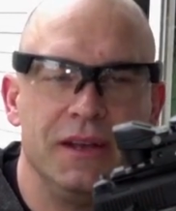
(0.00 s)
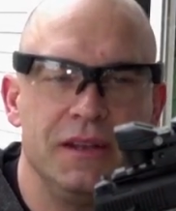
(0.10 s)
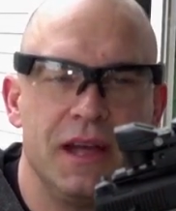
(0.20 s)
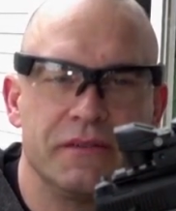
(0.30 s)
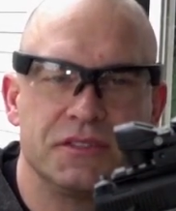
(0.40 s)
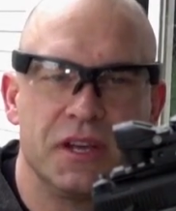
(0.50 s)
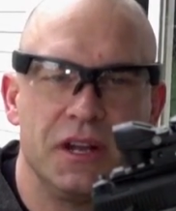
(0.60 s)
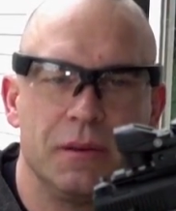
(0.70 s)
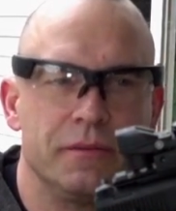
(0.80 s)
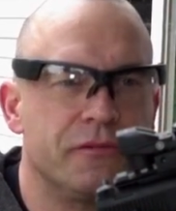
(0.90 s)
I didn't have a
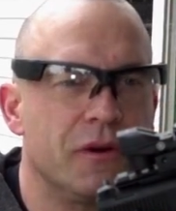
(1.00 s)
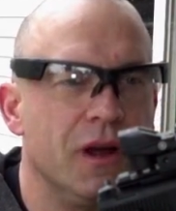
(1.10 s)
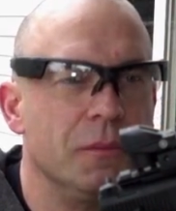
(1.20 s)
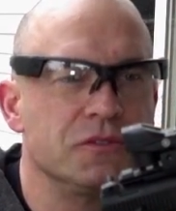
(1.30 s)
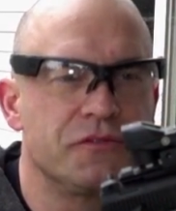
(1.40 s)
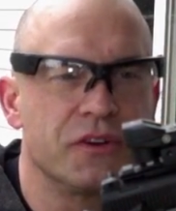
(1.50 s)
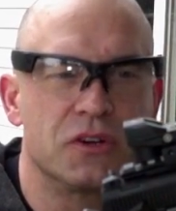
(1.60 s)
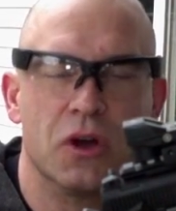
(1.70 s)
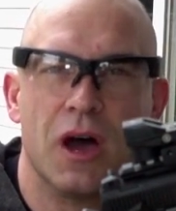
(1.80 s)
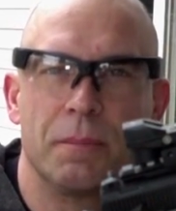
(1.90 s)
sight on it before. I almost
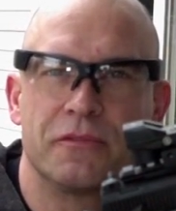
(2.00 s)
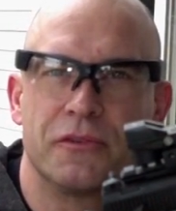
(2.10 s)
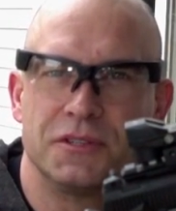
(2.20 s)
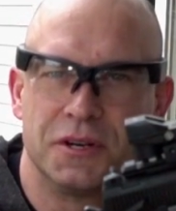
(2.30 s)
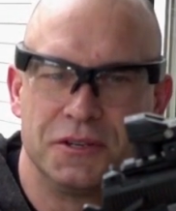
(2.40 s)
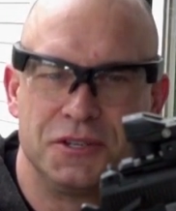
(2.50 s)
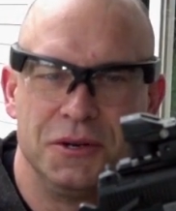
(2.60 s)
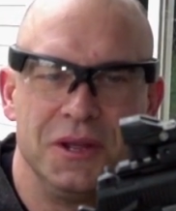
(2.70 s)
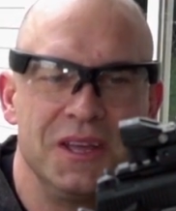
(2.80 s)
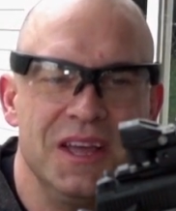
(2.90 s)
forgot before I started
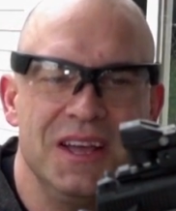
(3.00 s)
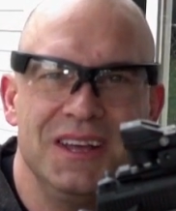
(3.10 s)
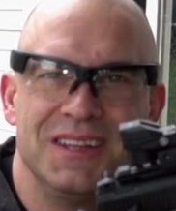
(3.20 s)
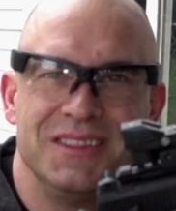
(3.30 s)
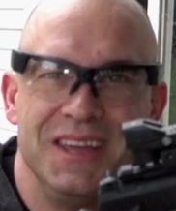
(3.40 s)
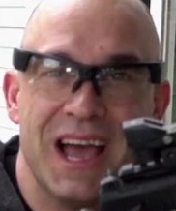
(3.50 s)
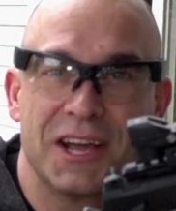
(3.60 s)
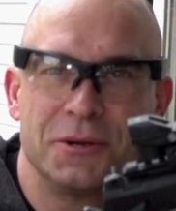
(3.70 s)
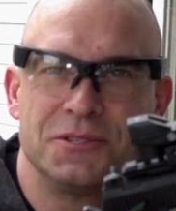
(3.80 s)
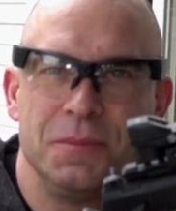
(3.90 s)
shooting the
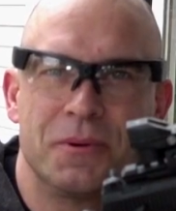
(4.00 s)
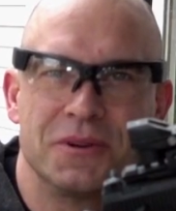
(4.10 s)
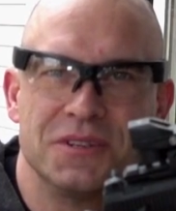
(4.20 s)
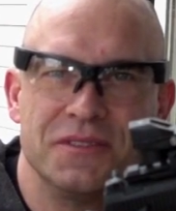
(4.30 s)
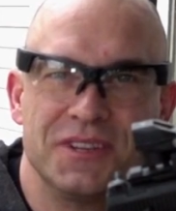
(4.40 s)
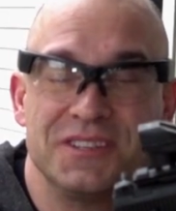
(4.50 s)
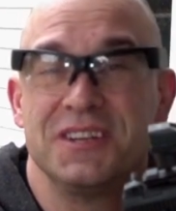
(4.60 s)
accuracy portion of this.